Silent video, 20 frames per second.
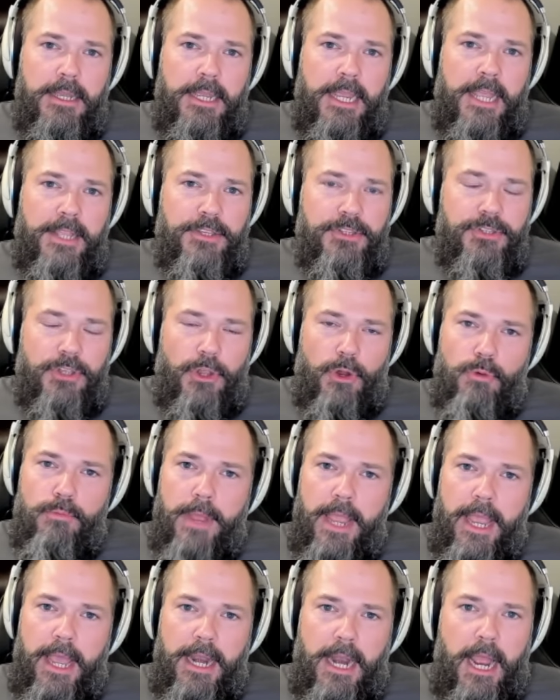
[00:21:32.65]
It's so
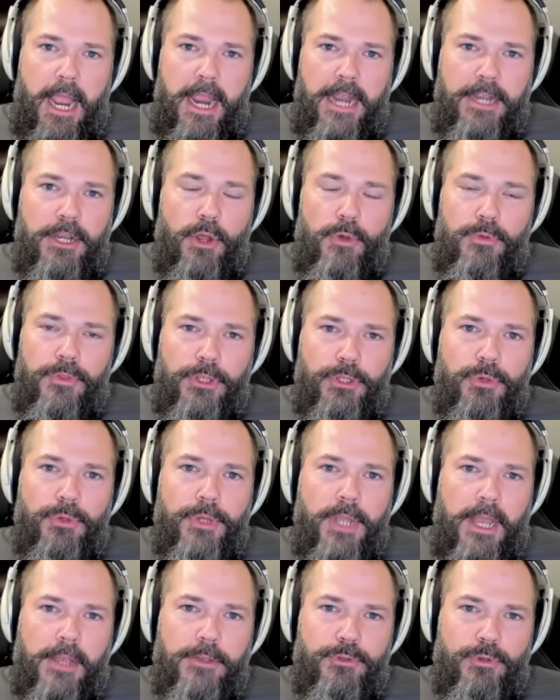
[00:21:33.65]
bad. I know that you
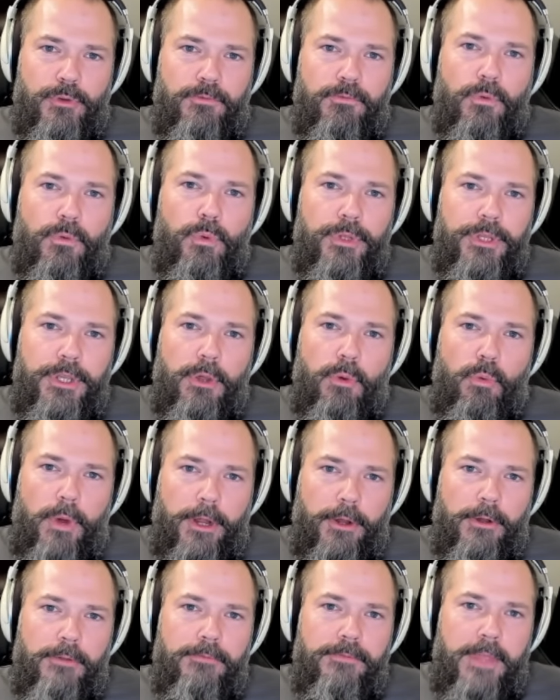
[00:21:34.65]
guys are fully
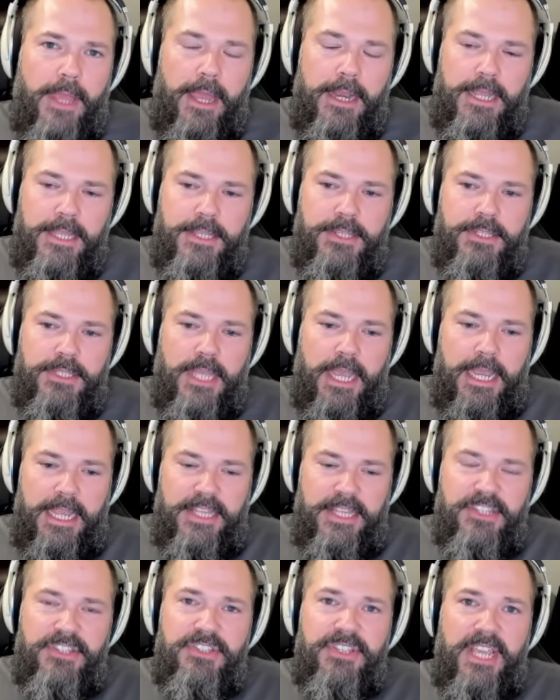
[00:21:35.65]
aware of that. It's like,
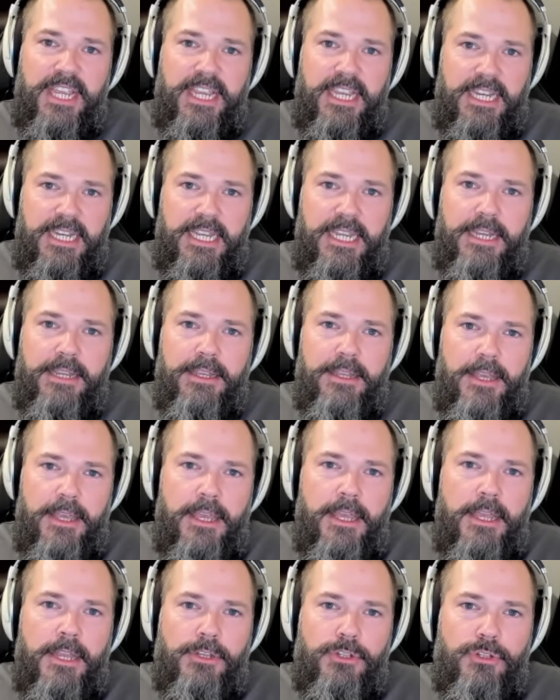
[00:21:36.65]
it's sickening
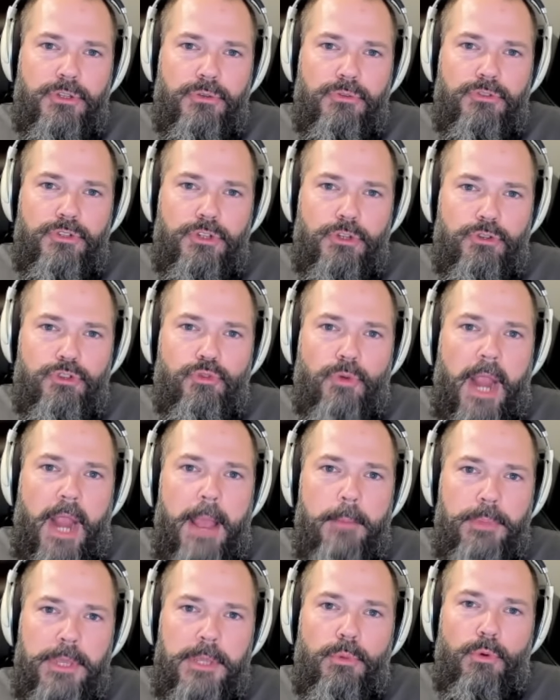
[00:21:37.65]
to
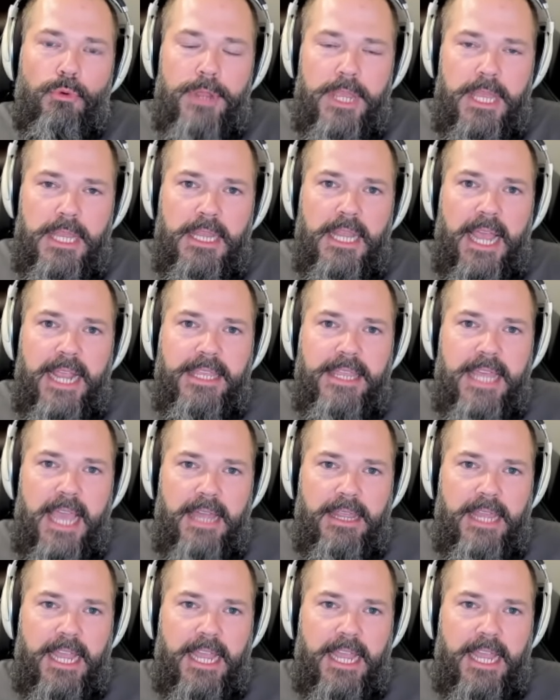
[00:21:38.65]
trap people in like that.